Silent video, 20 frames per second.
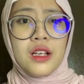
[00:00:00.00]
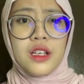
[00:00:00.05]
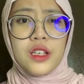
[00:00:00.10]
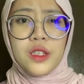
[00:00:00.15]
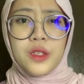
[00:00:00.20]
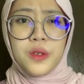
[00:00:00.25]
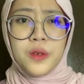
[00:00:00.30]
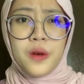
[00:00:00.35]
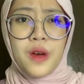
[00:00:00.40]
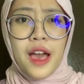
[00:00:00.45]

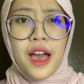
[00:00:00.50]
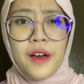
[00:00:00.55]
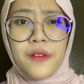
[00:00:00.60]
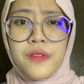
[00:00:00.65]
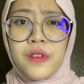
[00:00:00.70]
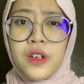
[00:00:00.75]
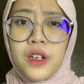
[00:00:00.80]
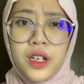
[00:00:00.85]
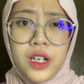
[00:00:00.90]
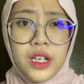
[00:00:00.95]
you have
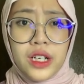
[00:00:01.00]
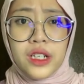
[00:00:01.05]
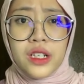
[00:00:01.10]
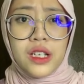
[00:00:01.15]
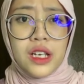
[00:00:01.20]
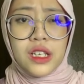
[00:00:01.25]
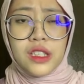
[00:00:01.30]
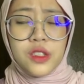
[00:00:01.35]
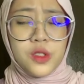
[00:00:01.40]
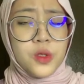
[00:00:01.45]
heard
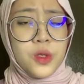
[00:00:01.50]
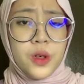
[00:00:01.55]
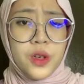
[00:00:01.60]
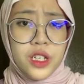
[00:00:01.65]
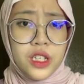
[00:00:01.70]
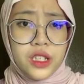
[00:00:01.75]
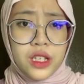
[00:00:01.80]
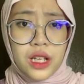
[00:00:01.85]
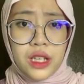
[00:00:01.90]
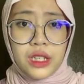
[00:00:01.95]
a
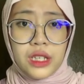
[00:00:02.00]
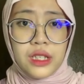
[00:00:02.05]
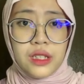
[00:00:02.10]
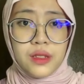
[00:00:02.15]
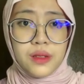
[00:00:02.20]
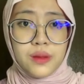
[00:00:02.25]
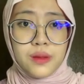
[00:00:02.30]
storytelling?